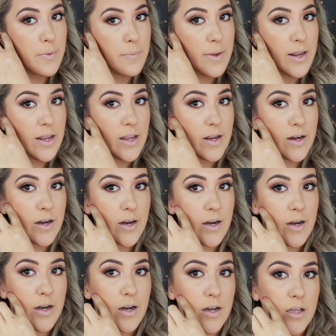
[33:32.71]
of my
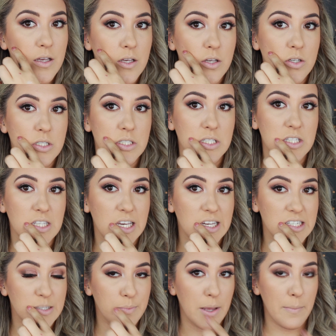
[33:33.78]
ear to the
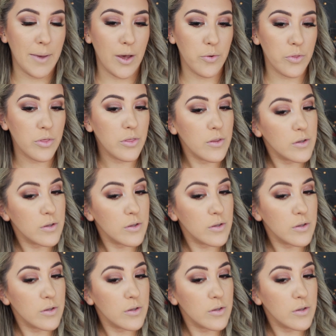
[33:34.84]
edge of my mouth.